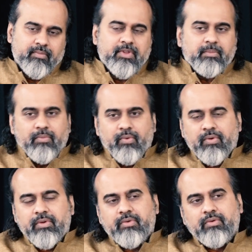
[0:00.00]
The
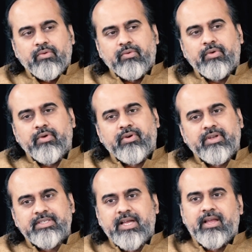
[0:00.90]
more you know your
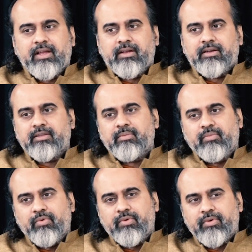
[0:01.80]
desire, the
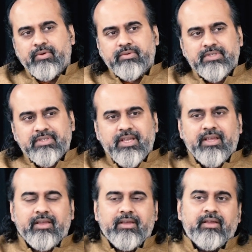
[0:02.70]
more you
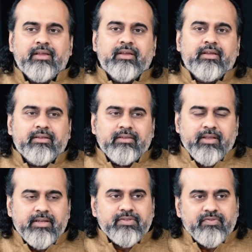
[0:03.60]
see
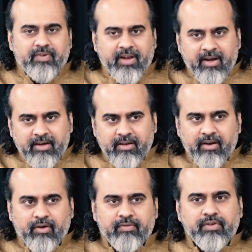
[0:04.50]
there is very
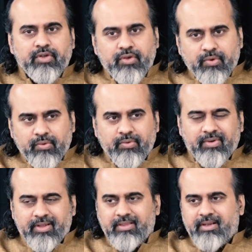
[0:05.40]
little of you
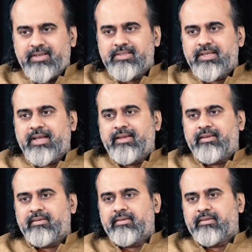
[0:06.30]
in the desire.